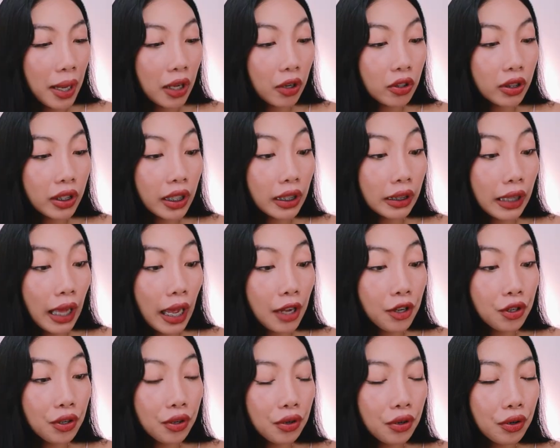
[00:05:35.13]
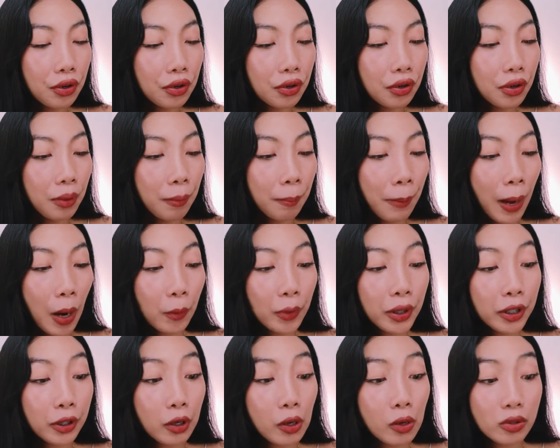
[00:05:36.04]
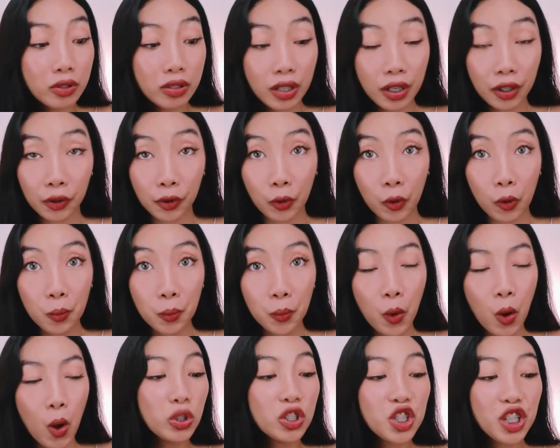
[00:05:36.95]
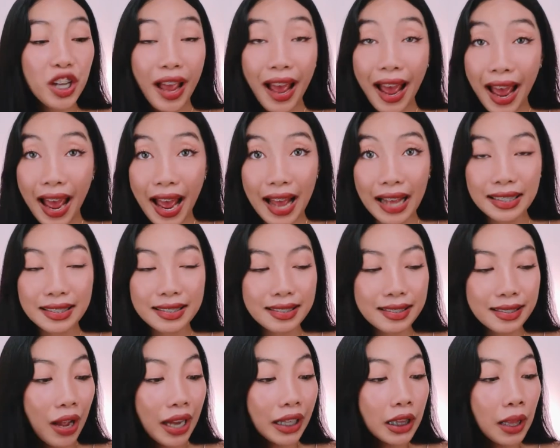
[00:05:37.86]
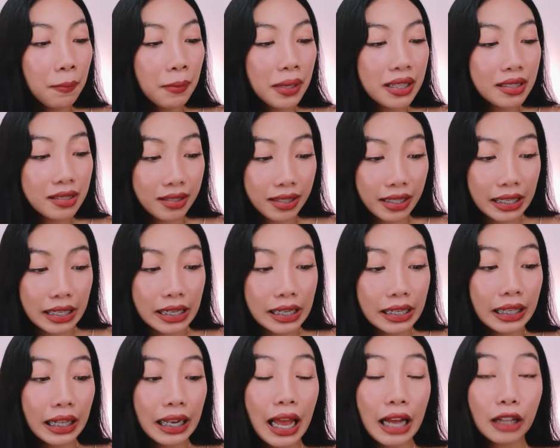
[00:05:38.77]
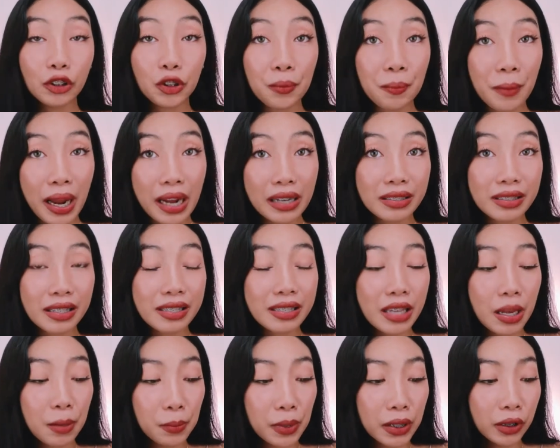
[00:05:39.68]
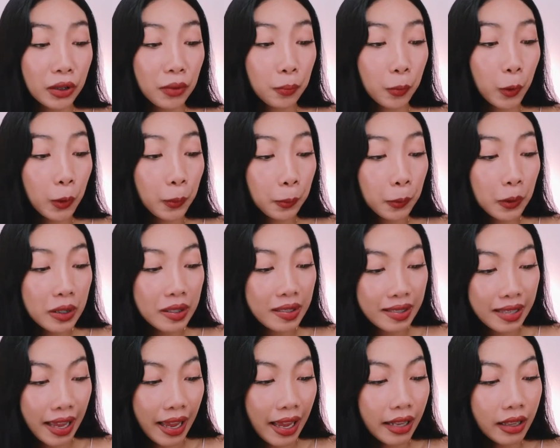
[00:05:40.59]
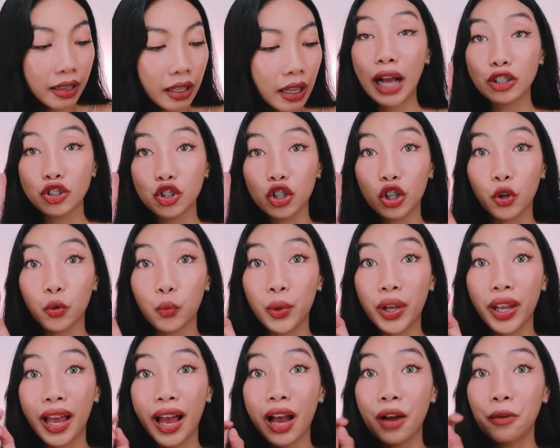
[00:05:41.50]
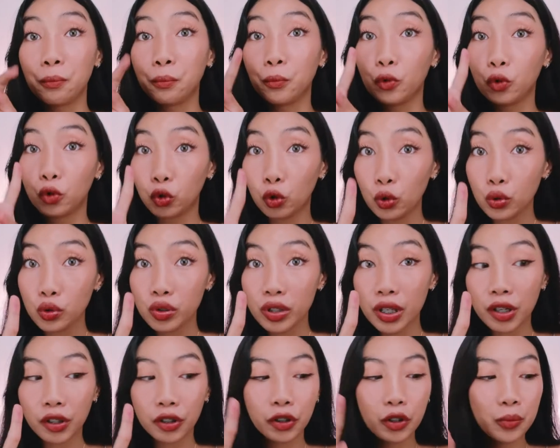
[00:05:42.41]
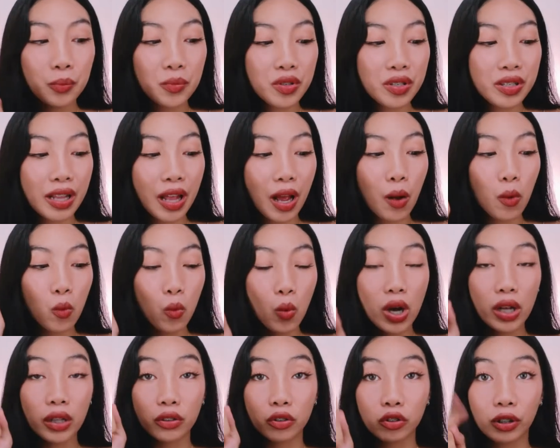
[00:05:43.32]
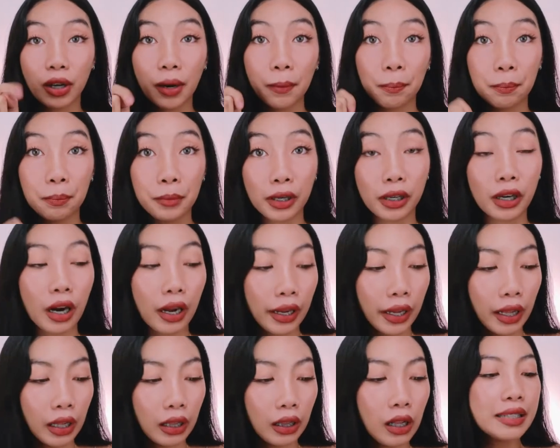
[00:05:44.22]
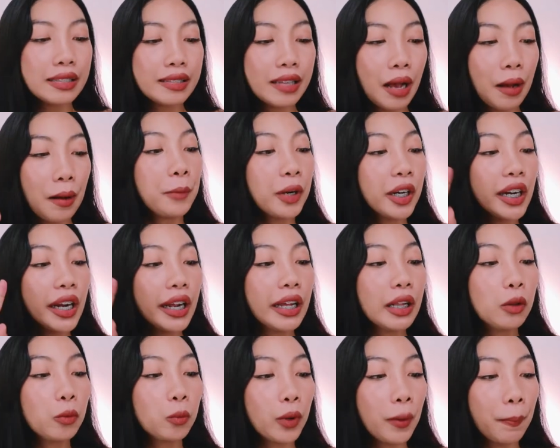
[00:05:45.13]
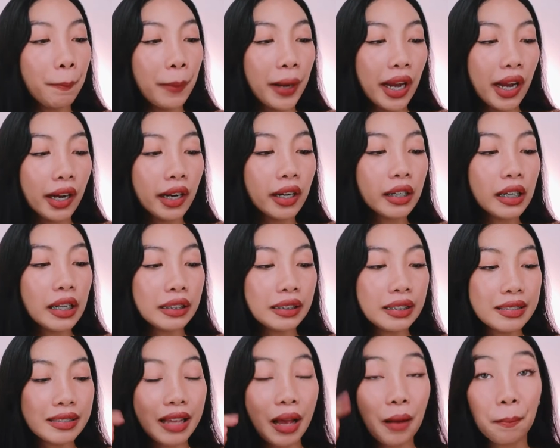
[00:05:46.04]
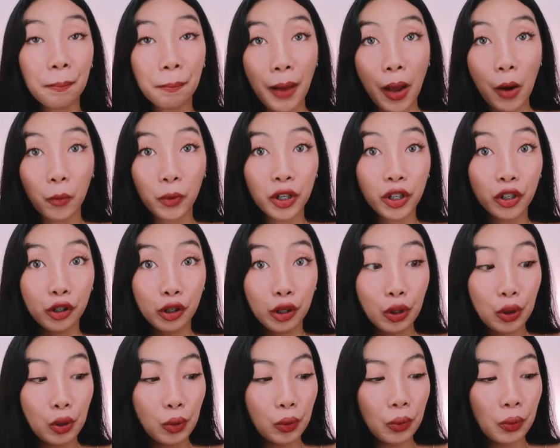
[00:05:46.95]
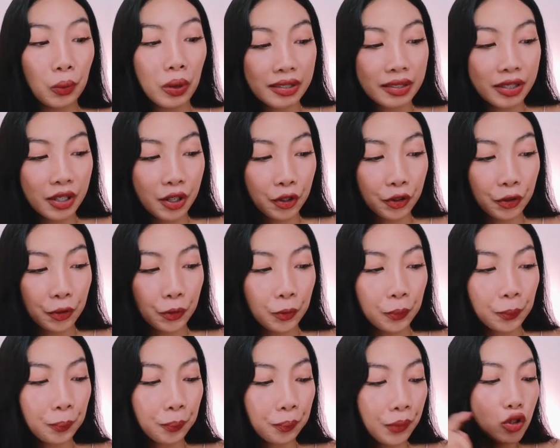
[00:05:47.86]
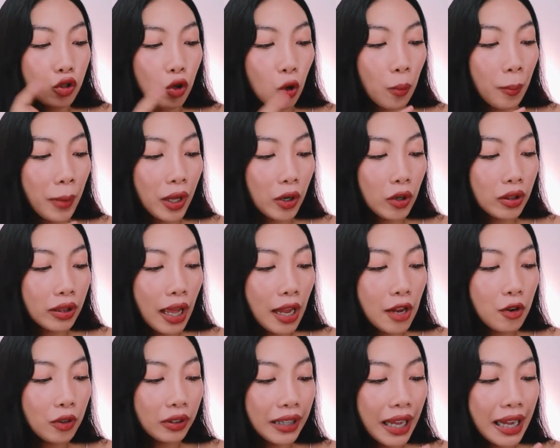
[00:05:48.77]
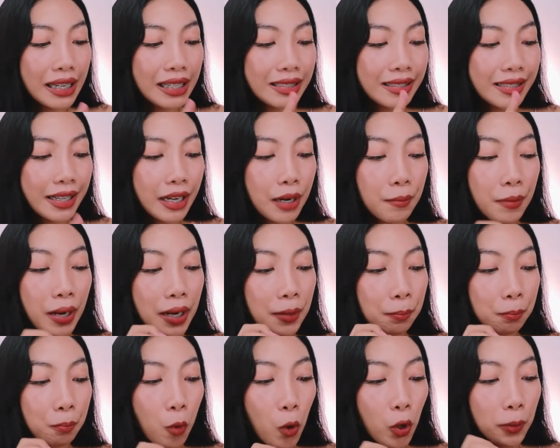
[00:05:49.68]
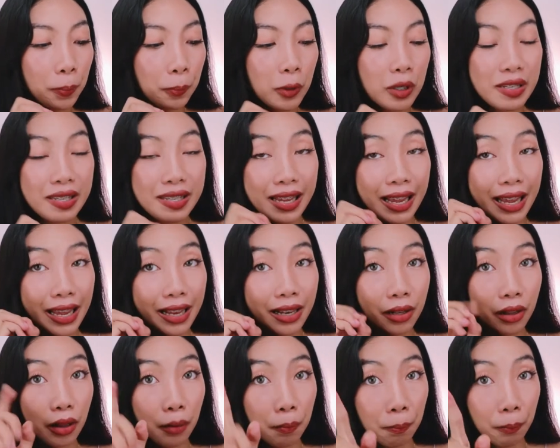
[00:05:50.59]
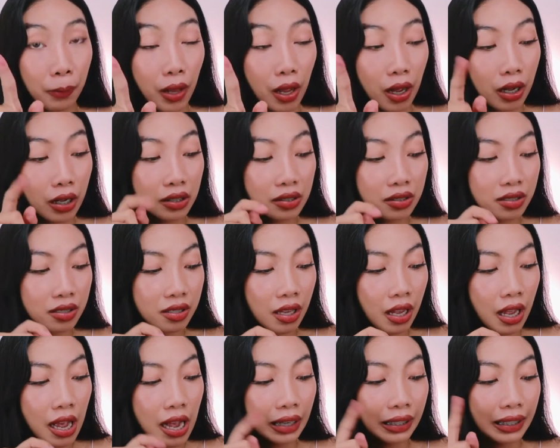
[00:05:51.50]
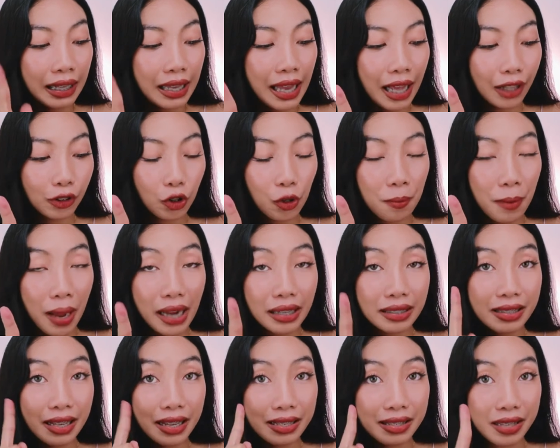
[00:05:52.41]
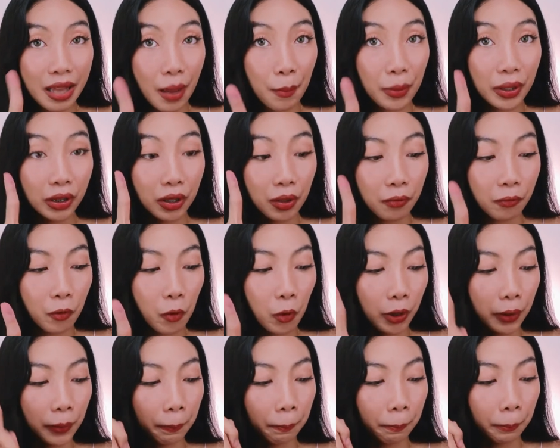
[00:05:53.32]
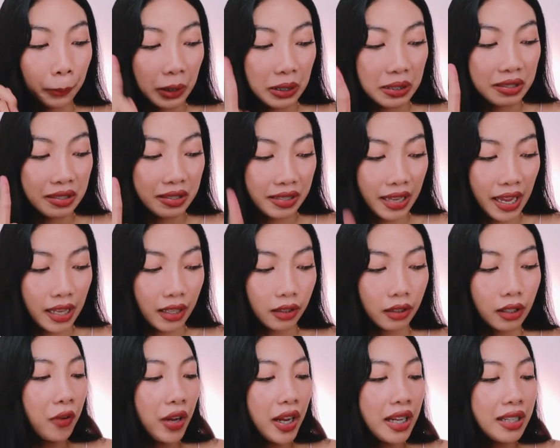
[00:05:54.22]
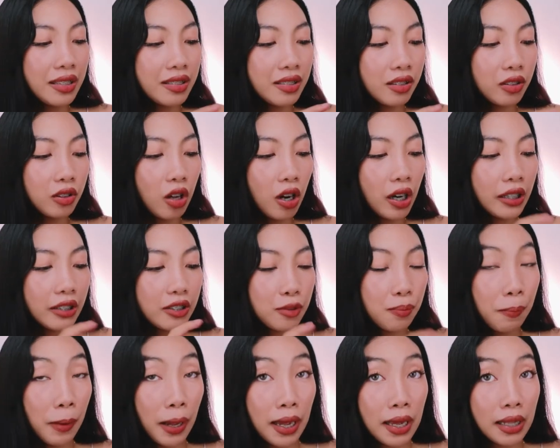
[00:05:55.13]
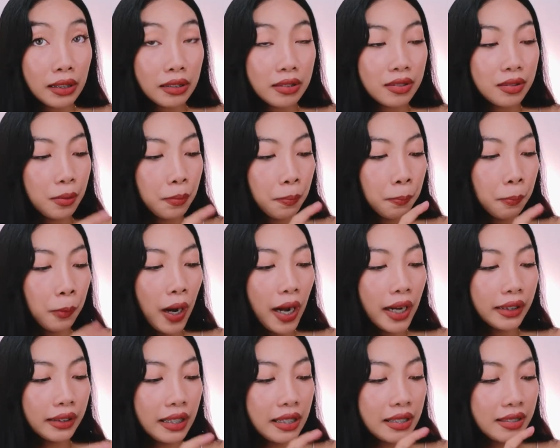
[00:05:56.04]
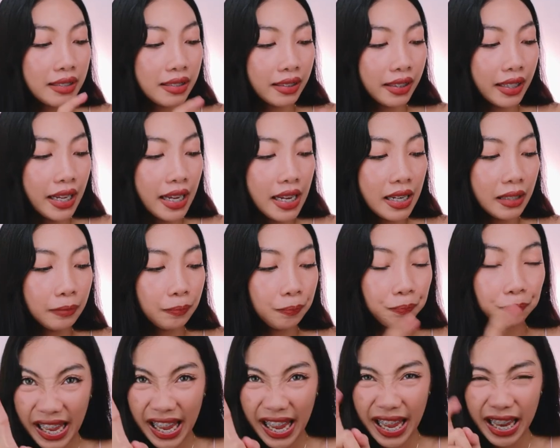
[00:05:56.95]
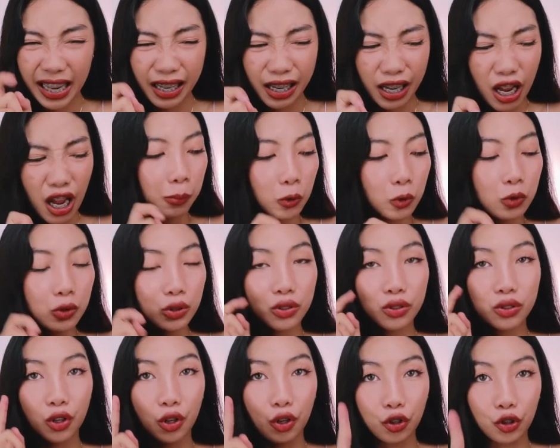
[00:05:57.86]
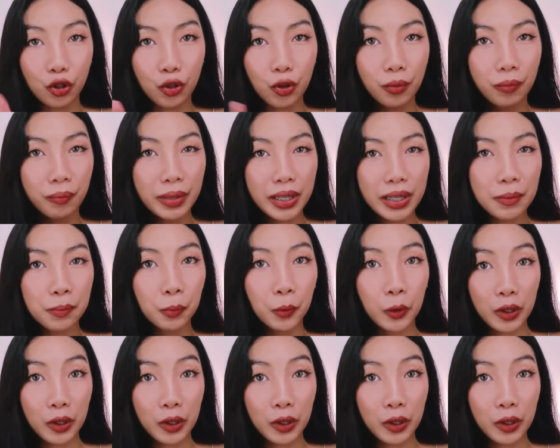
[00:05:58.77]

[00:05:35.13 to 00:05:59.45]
Meron din tayong Power Glow Serum, which has vitamin C, galactomyces 74%. Actually, we have 2 serums na 1 drop miracle. Isang Miracle Repair at isang Power Glow Serum. So, meron tayong niacinamide 4% plus galactomyces 74%. Fades dark spots, brightens skin, and boosts UV